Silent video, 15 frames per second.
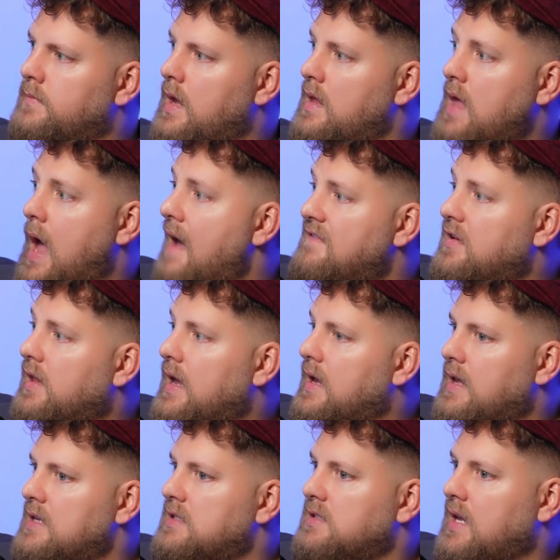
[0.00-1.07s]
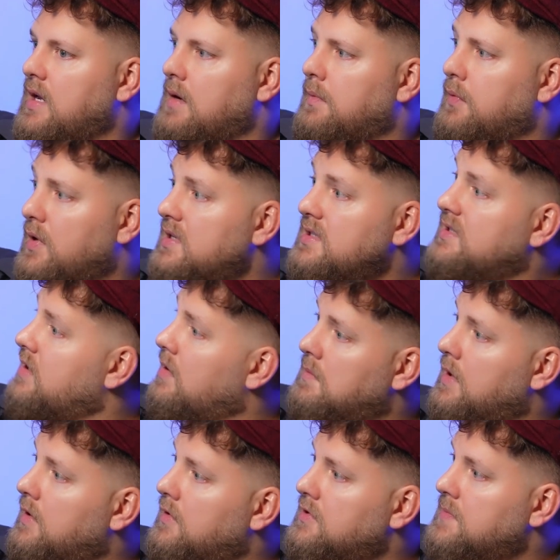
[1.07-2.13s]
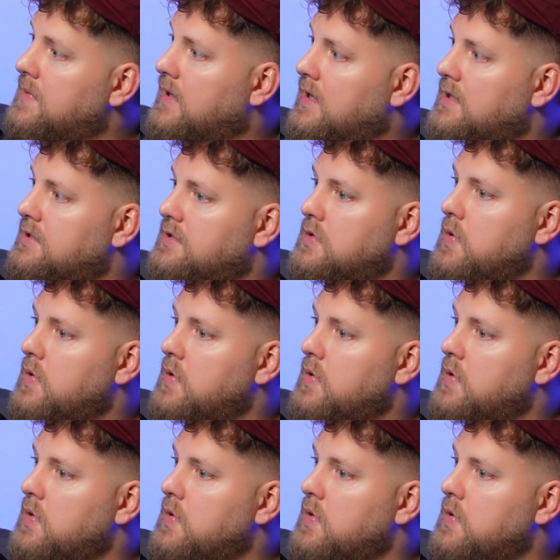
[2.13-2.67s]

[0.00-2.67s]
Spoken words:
I feel like it's like a prison almost, because you